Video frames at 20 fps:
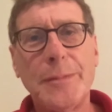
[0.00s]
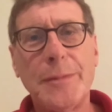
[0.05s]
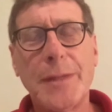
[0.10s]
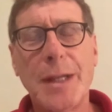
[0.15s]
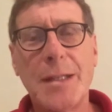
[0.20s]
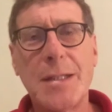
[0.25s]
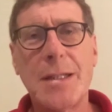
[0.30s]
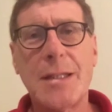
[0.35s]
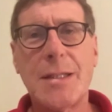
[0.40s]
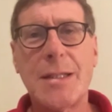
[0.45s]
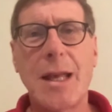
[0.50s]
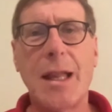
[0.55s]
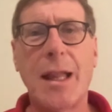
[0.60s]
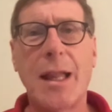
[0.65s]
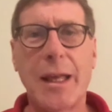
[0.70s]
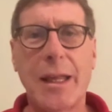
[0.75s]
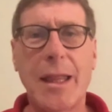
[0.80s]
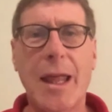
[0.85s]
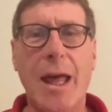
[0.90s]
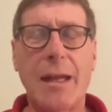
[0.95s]
Let's just say it
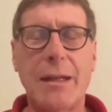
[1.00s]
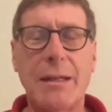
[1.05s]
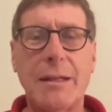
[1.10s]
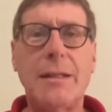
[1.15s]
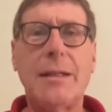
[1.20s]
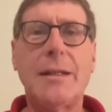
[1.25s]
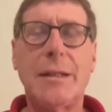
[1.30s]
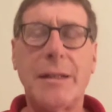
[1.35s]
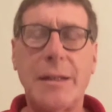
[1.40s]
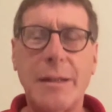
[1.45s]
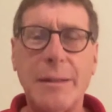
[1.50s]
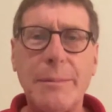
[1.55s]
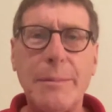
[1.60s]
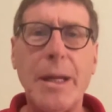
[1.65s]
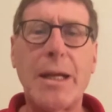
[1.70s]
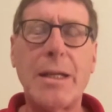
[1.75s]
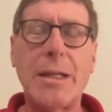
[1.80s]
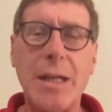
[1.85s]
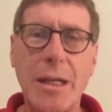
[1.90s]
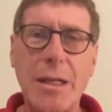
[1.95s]
like that.
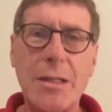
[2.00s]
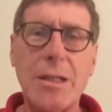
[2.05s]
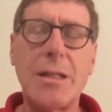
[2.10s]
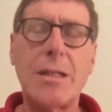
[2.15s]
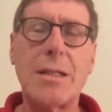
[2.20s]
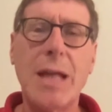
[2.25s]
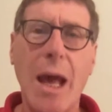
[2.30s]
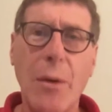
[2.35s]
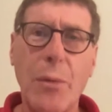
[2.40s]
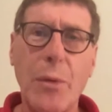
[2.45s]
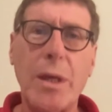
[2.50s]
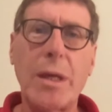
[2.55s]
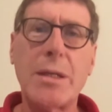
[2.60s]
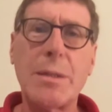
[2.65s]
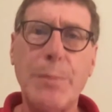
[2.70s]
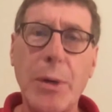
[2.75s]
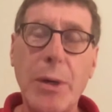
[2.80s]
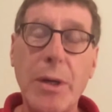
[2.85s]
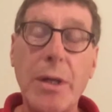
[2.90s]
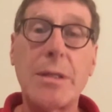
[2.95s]
Meditation is how we
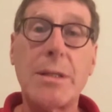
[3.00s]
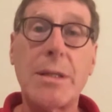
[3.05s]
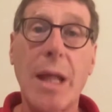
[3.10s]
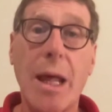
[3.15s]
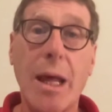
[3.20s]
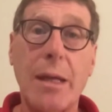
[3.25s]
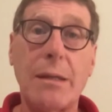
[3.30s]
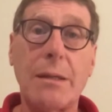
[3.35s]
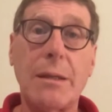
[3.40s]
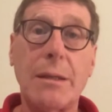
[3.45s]
experience that.